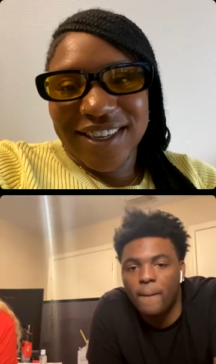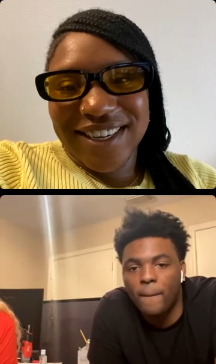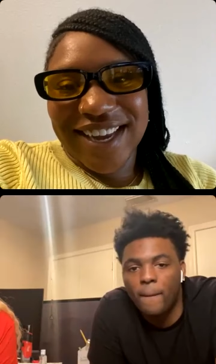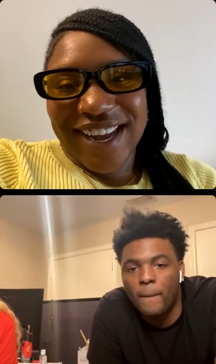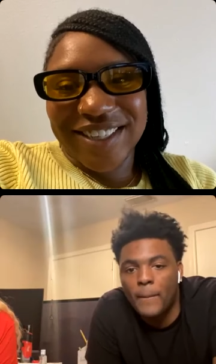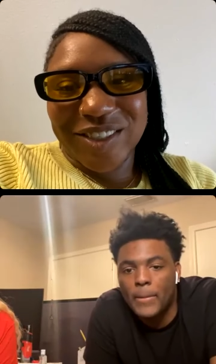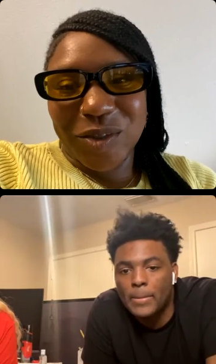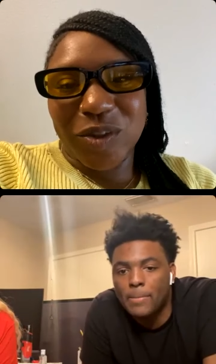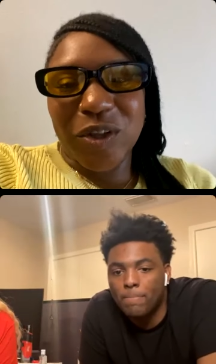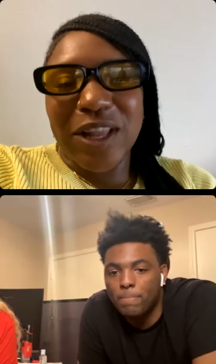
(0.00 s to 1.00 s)
Speaker 1: got you.
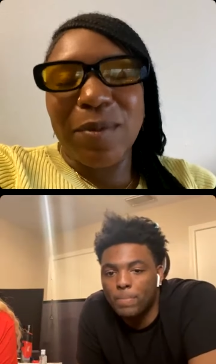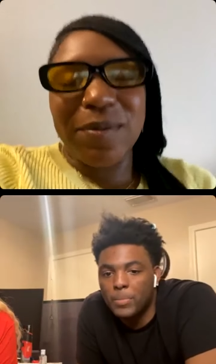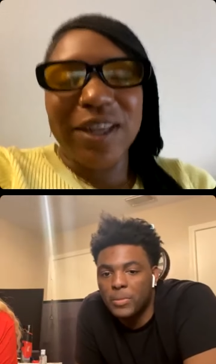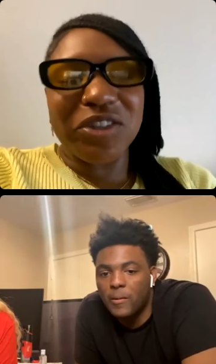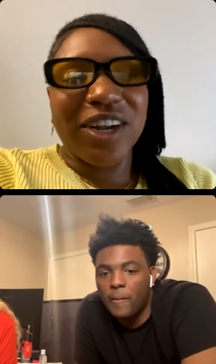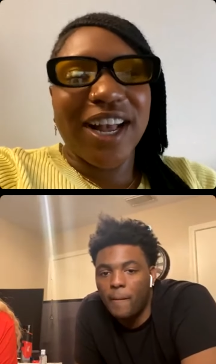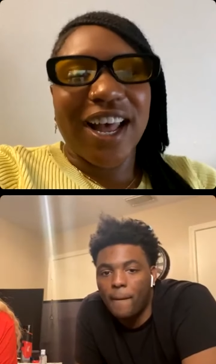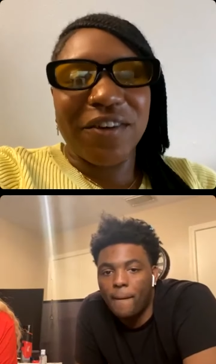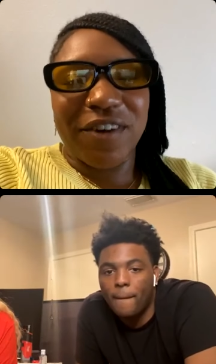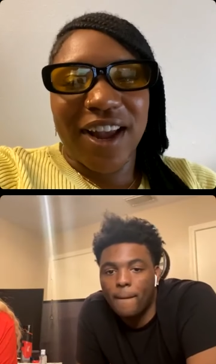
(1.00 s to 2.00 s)
So let me make sure I got
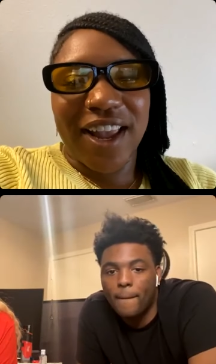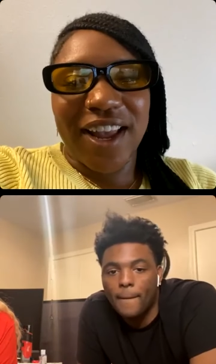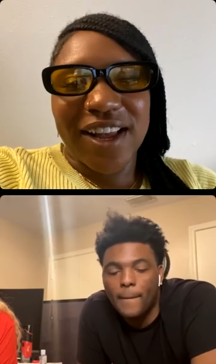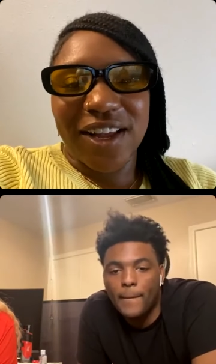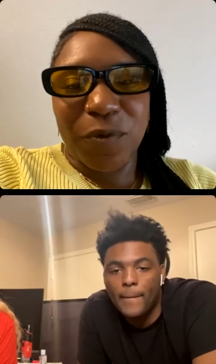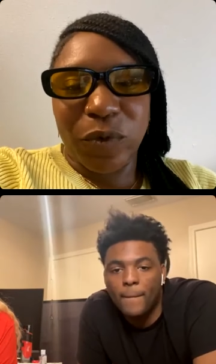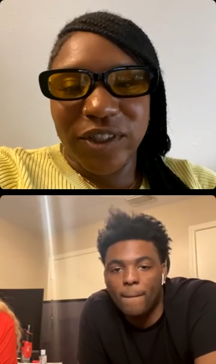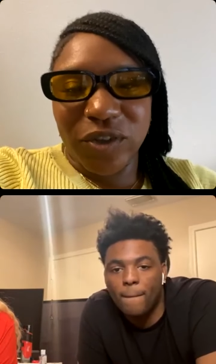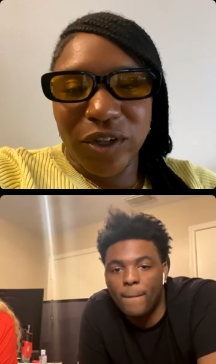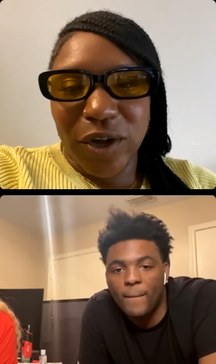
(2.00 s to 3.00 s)
it right. Uh, we're
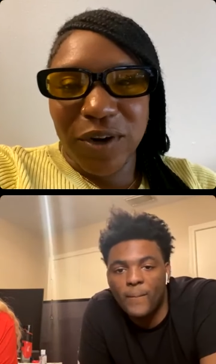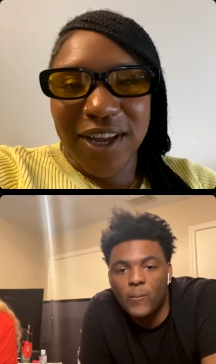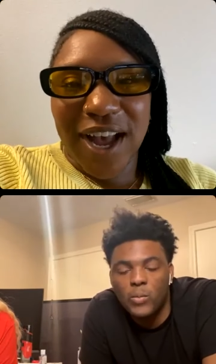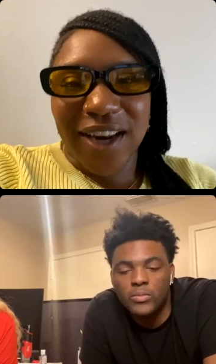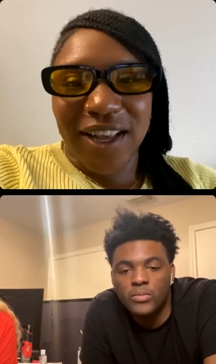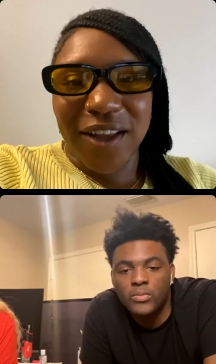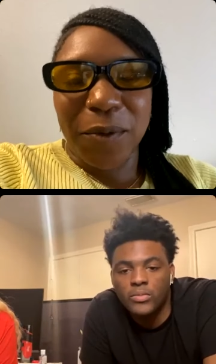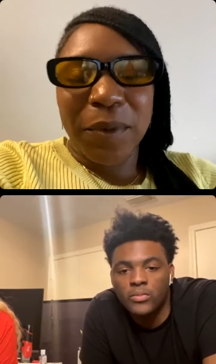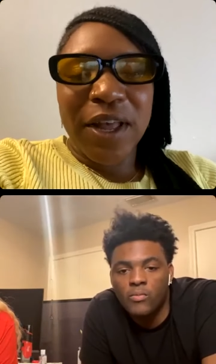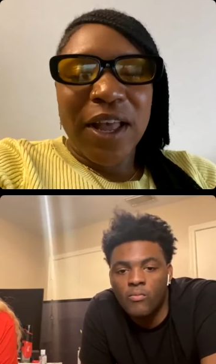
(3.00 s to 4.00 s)
still loading Gotti
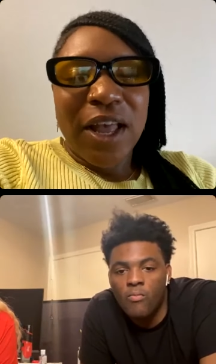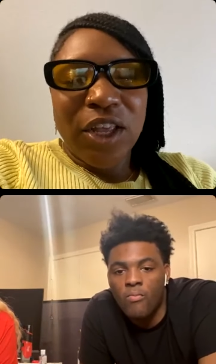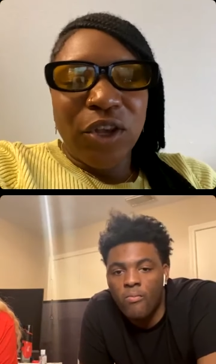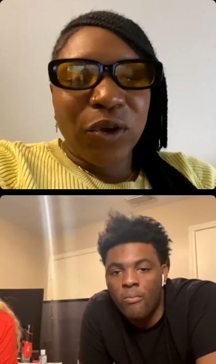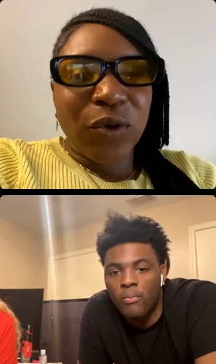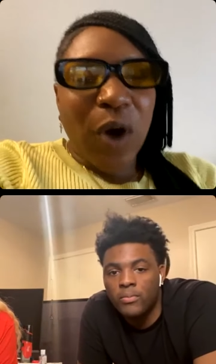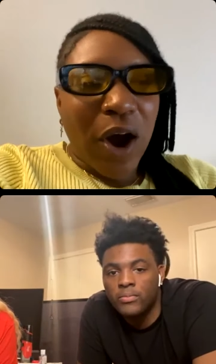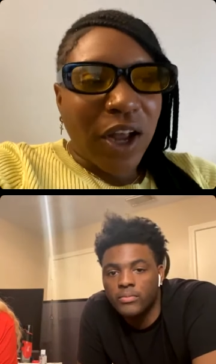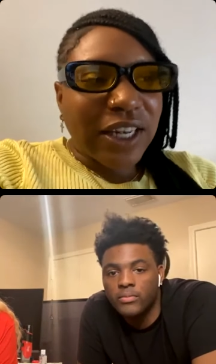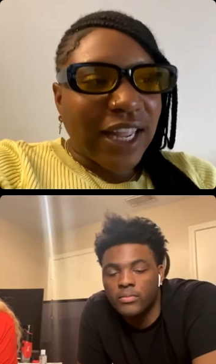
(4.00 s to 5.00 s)
up. You
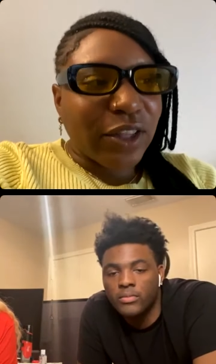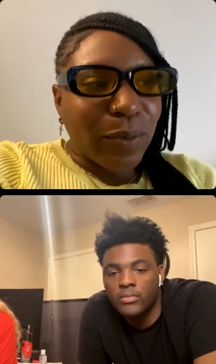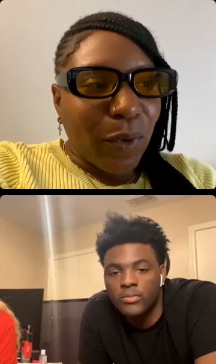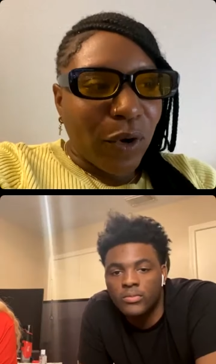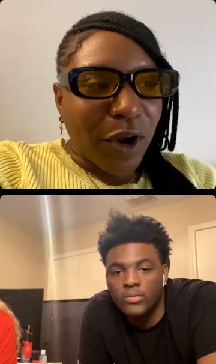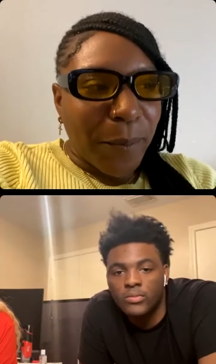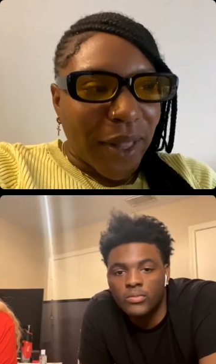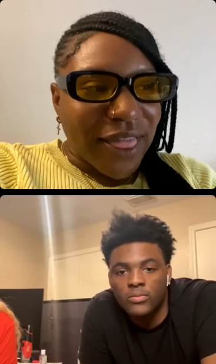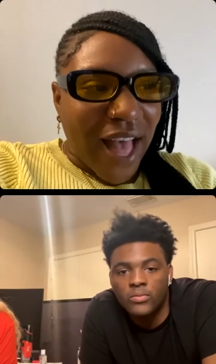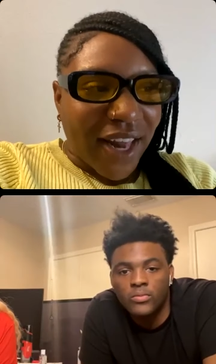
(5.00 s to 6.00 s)
are like the more
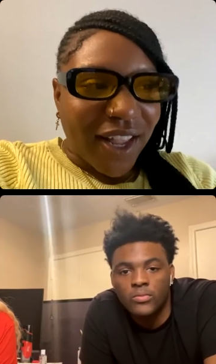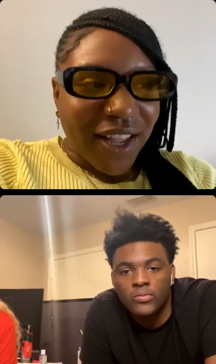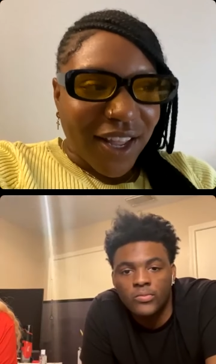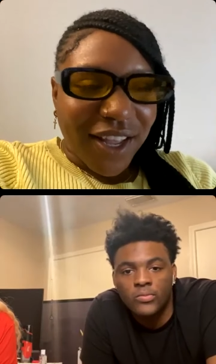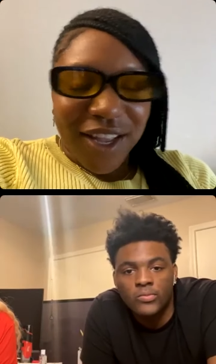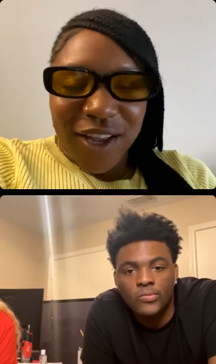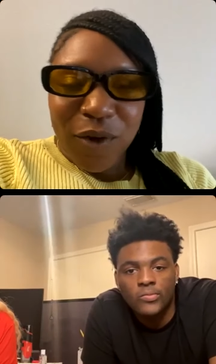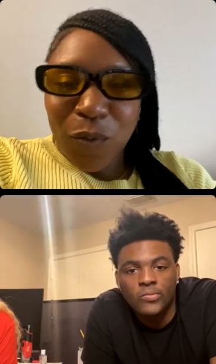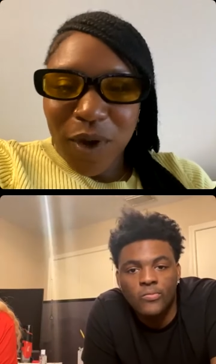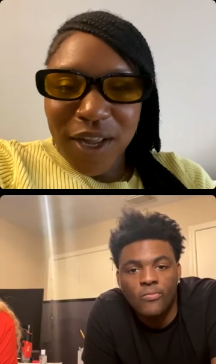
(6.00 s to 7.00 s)
melodic
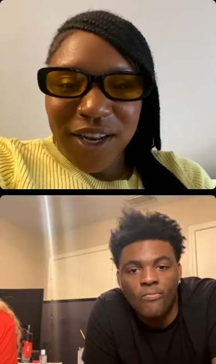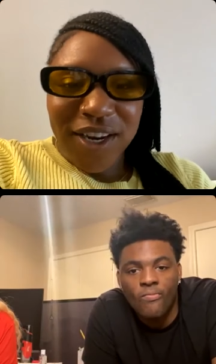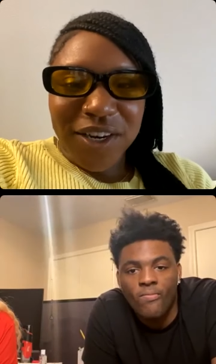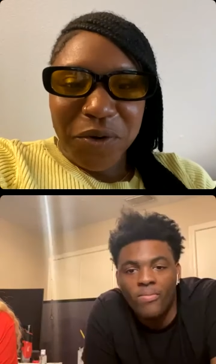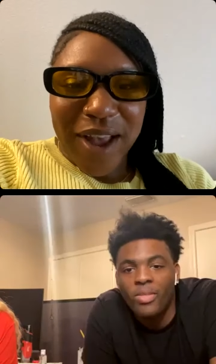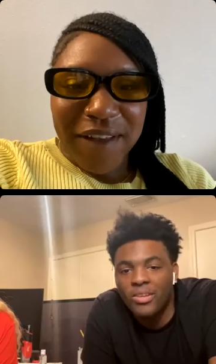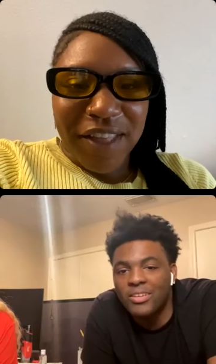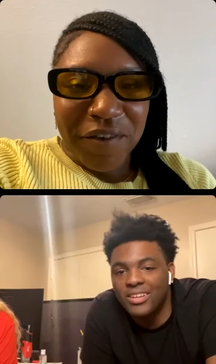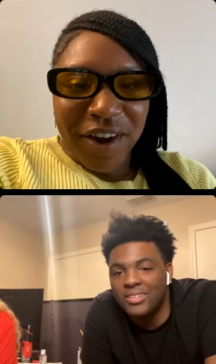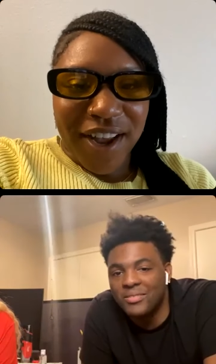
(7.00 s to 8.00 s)
one. Do I have
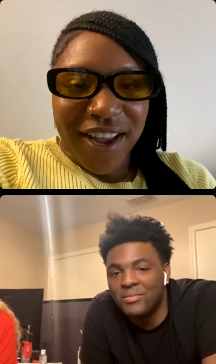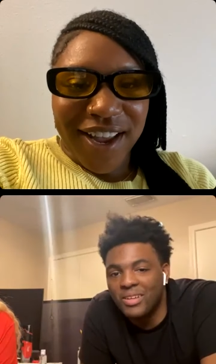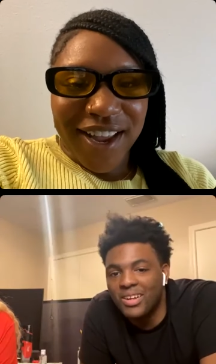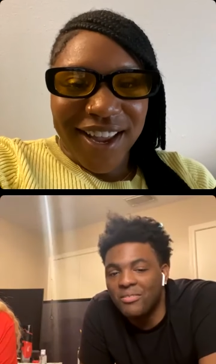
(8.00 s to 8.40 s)
that right?